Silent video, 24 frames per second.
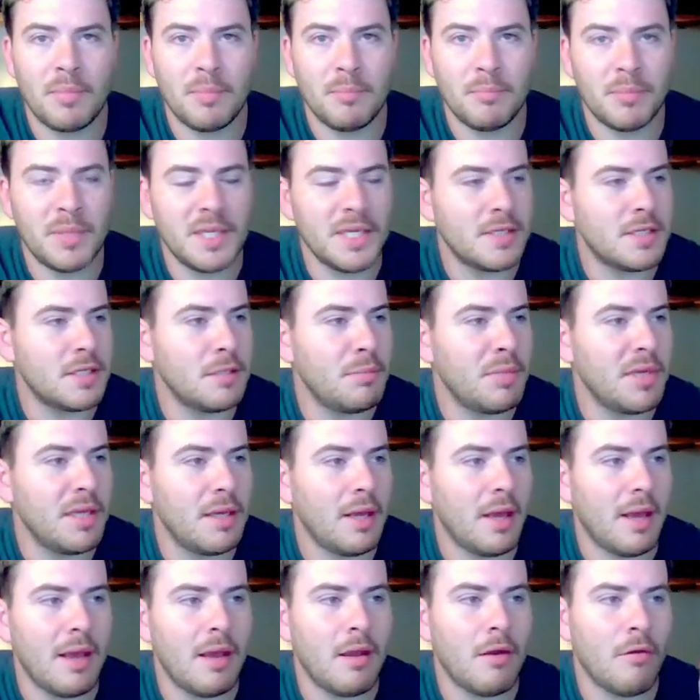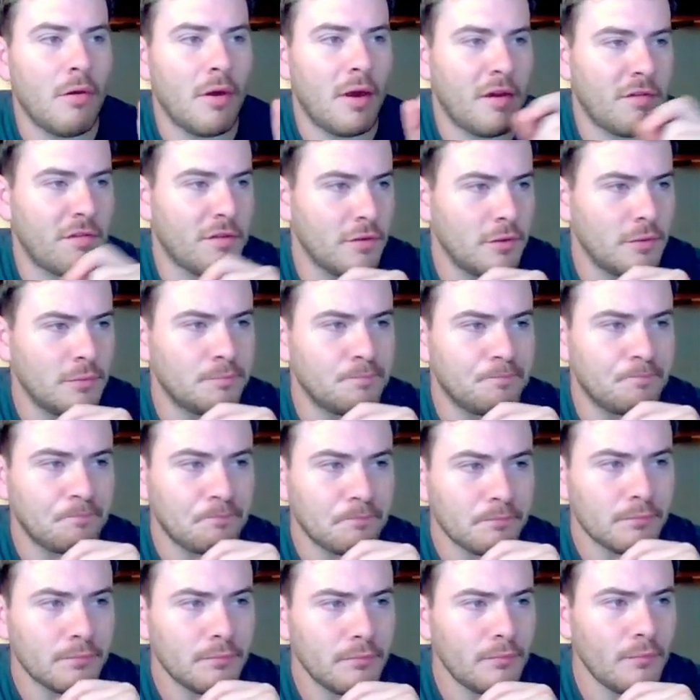PCP air rifle
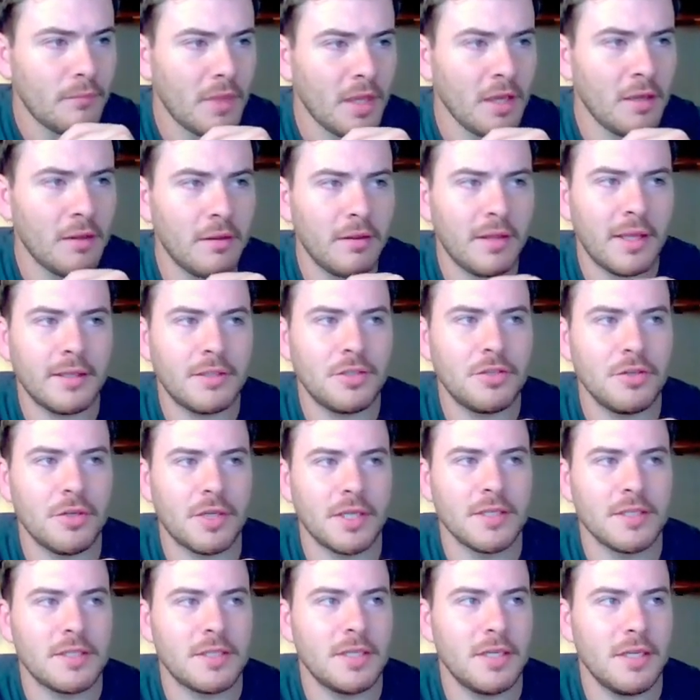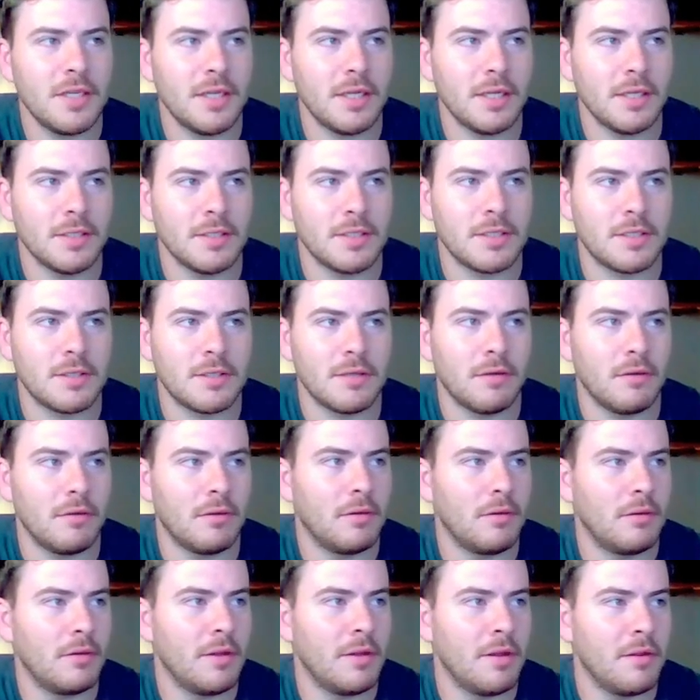that you can see is
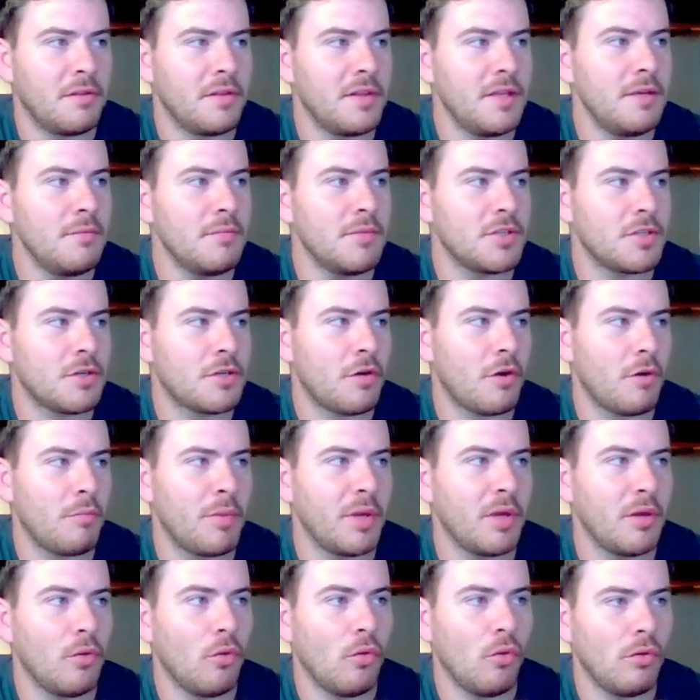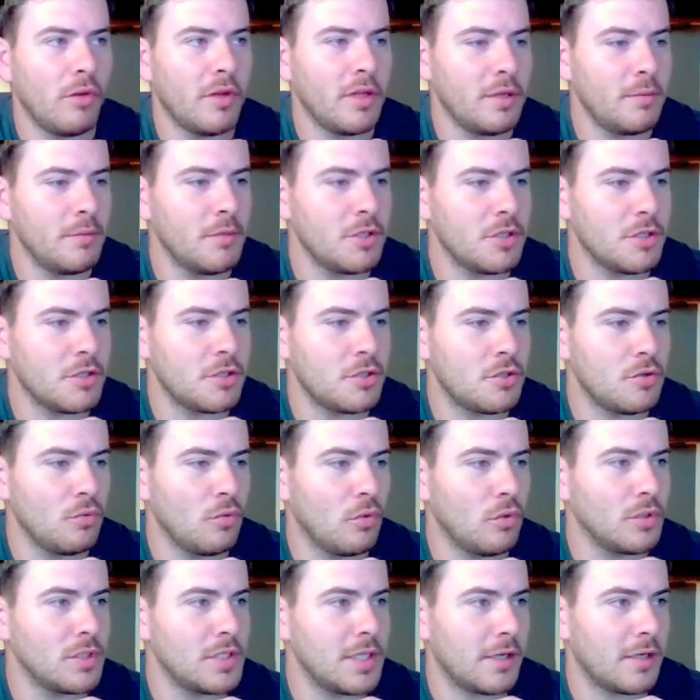the theme is cropping all the images
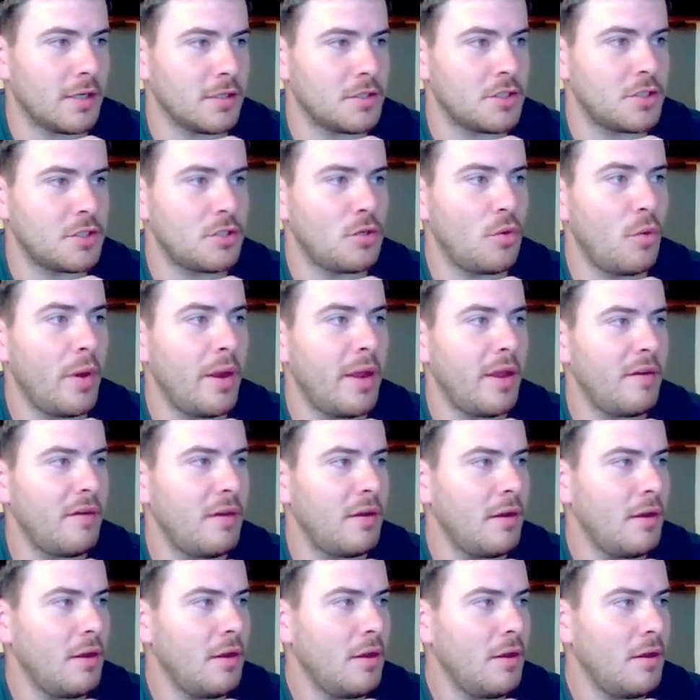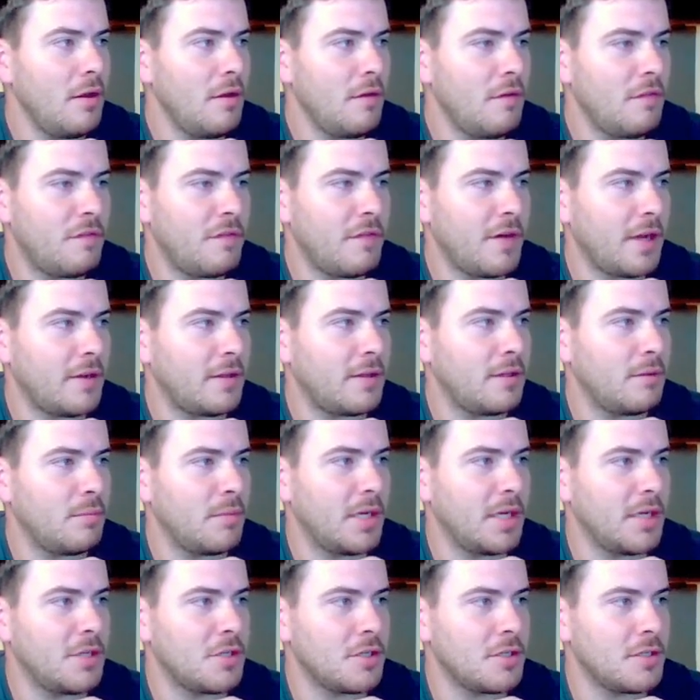towards like a square factor. But
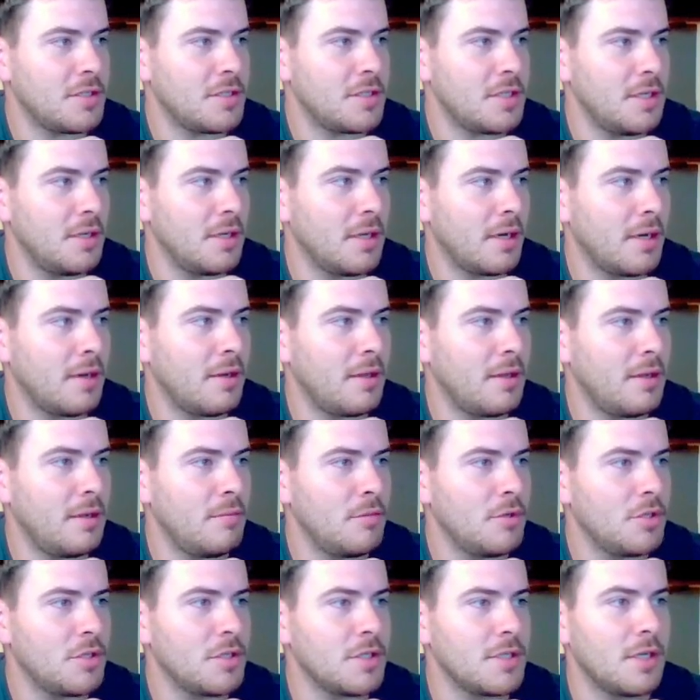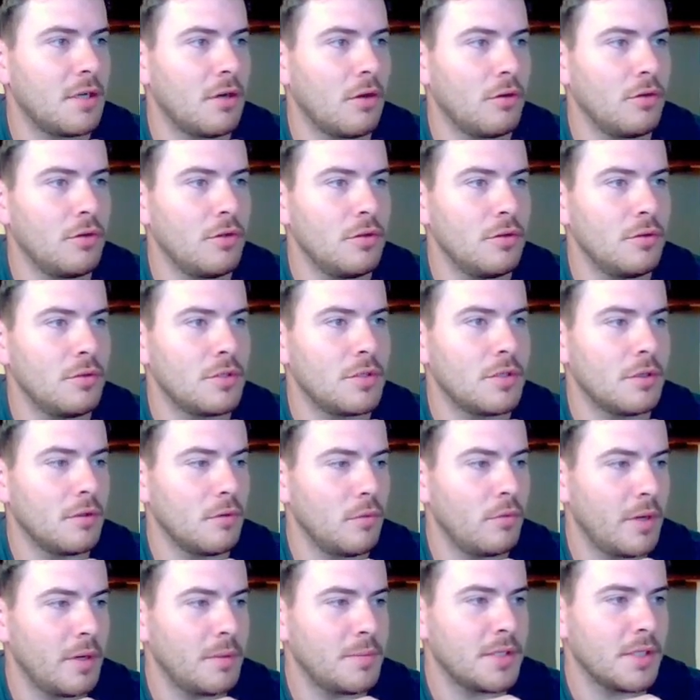as you can see, none of the images that are used on the
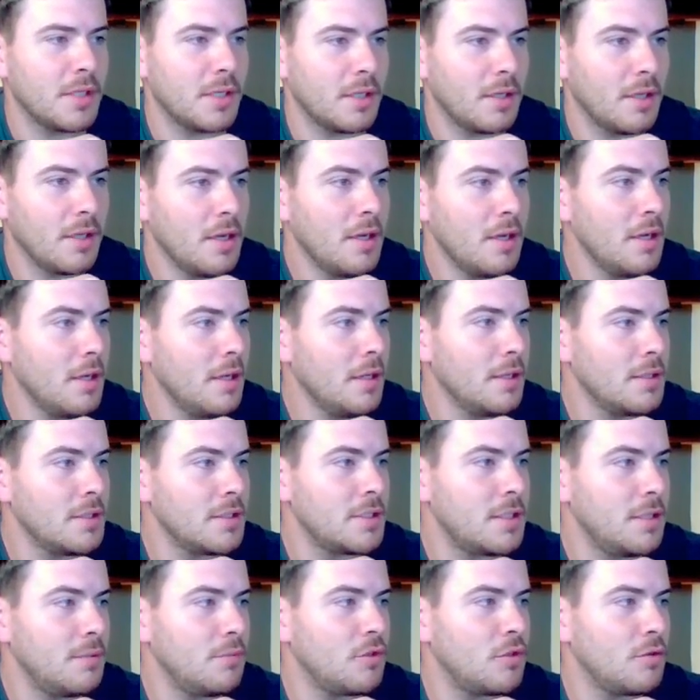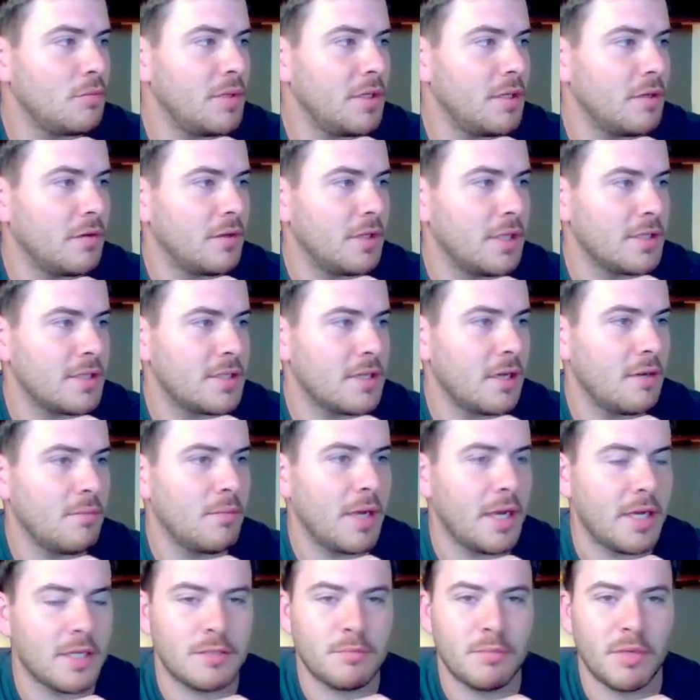website seem to be at the same
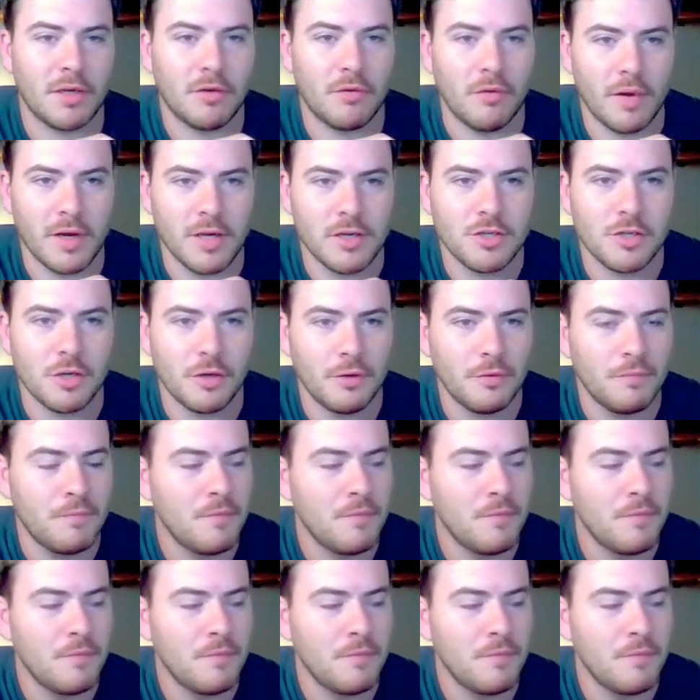aspect ratio.